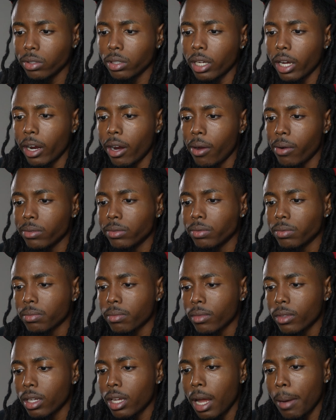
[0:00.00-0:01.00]
Like,
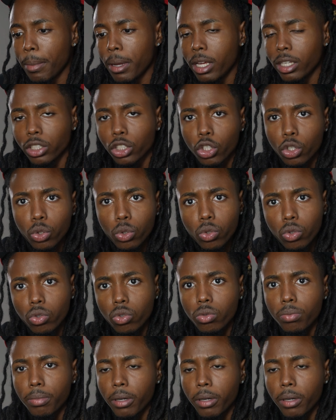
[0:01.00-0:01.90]
I mean it's cool,